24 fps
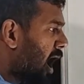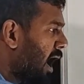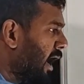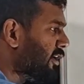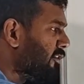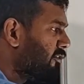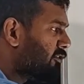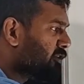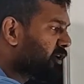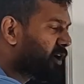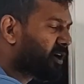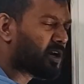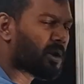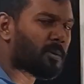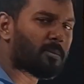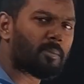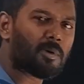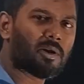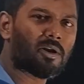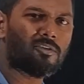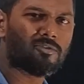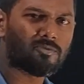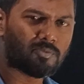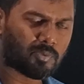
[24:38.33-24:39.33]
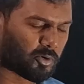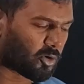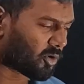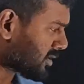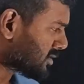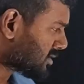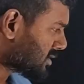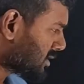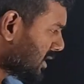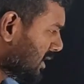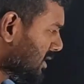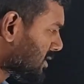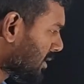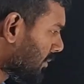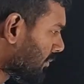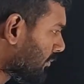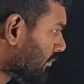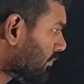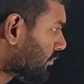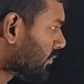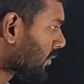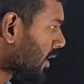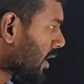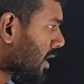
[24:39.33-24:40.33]
and different number of protons.
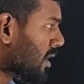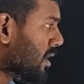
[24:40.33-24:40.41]
Listen,